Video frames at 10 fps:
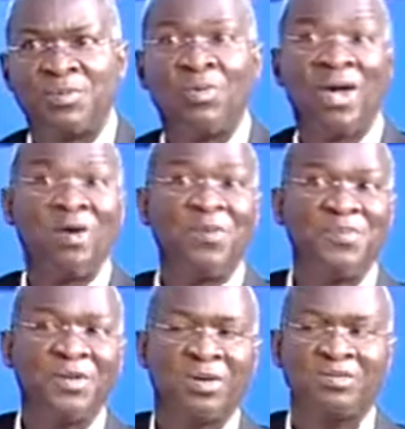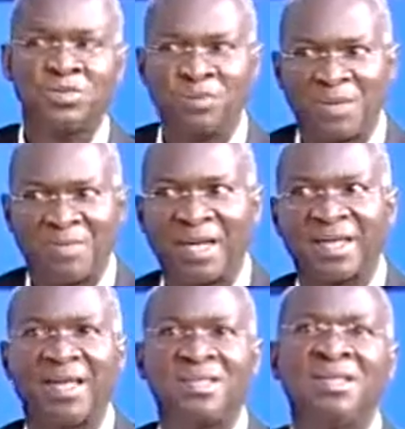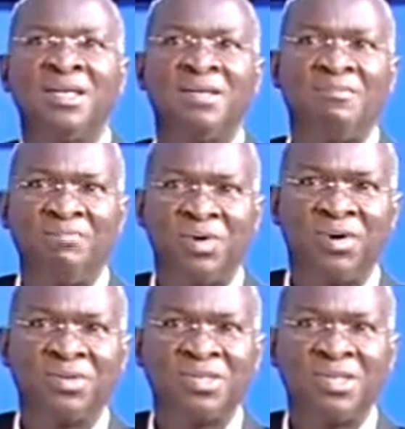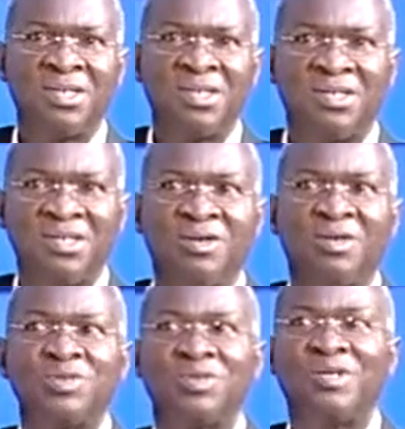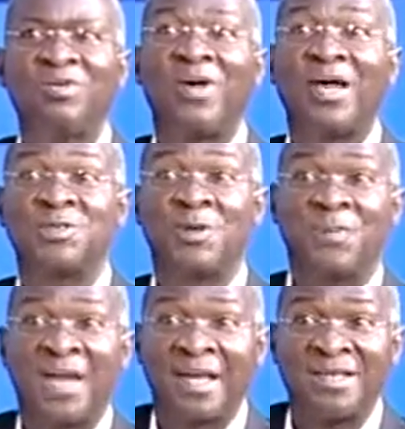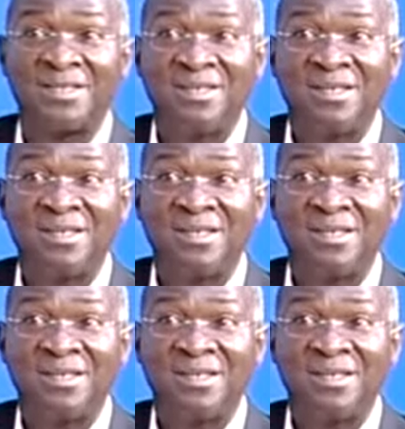We are opening up supermarkets, malls. They also require supplies.